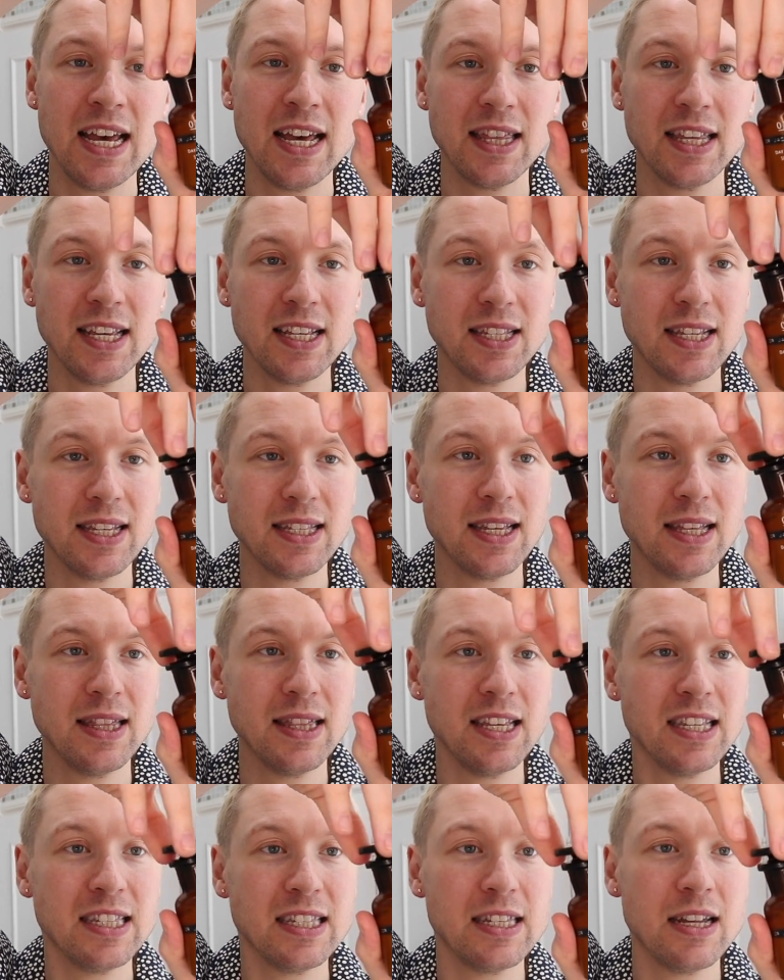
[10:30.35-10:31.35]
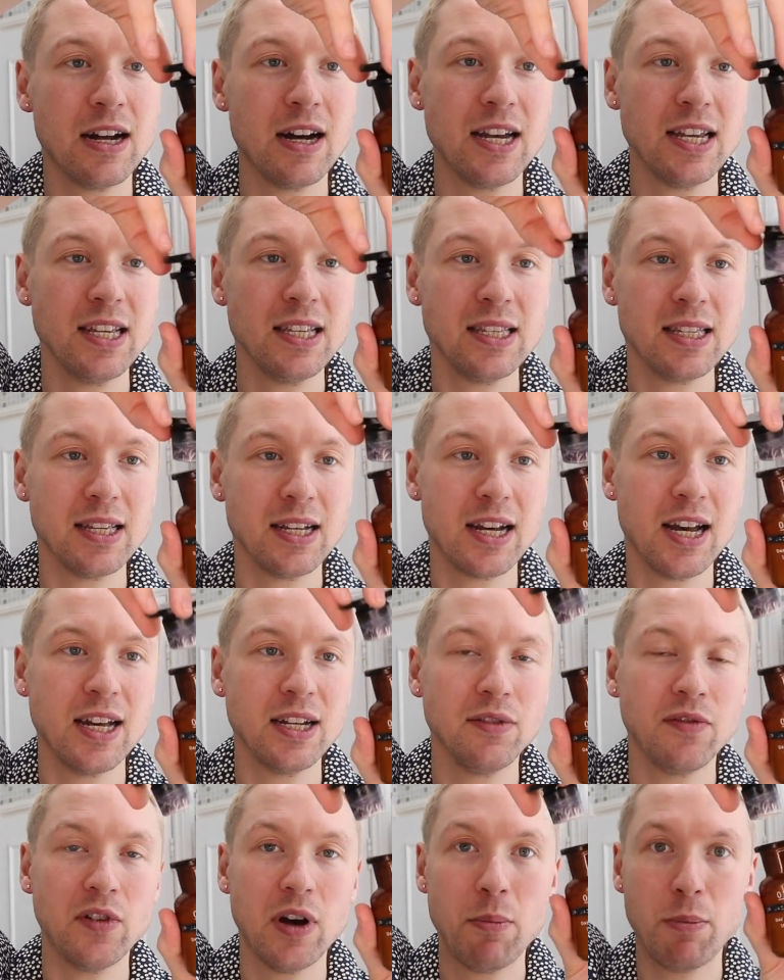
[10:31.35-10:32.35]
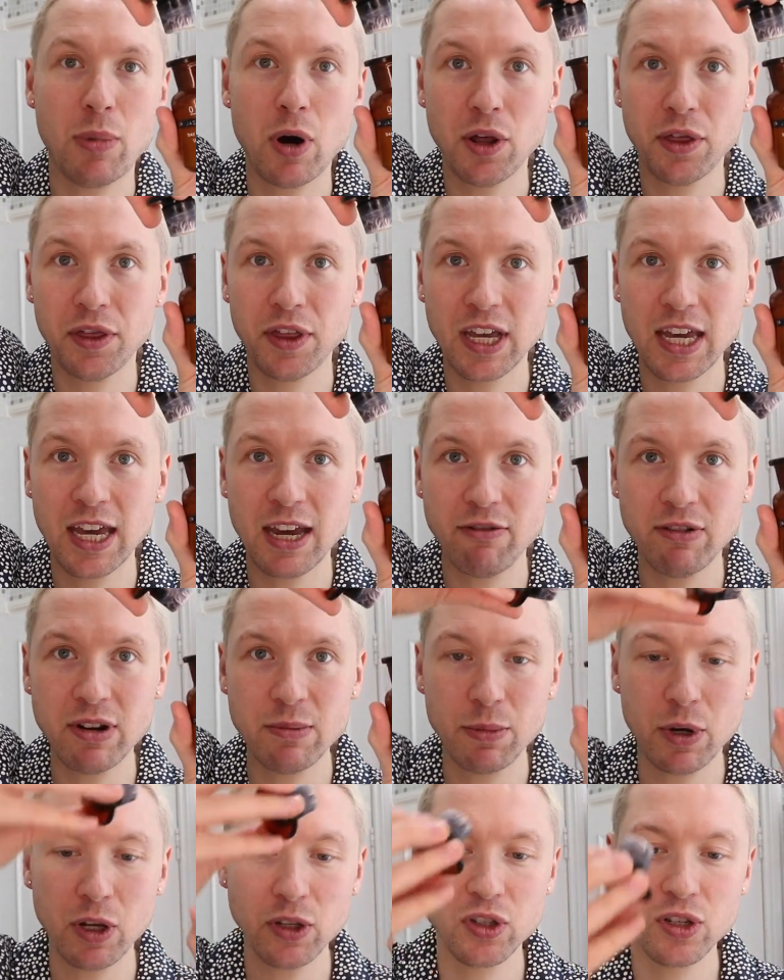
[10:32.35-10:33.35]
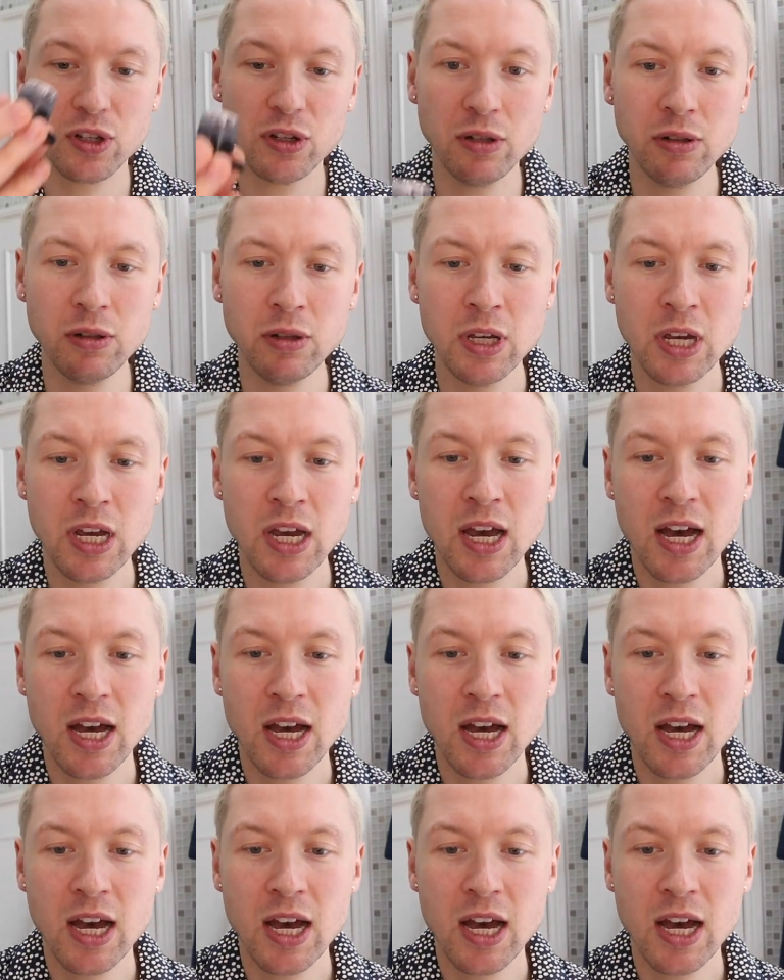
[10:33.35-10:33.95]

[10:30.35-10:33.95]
This is in this nice kind of apothecary bottle,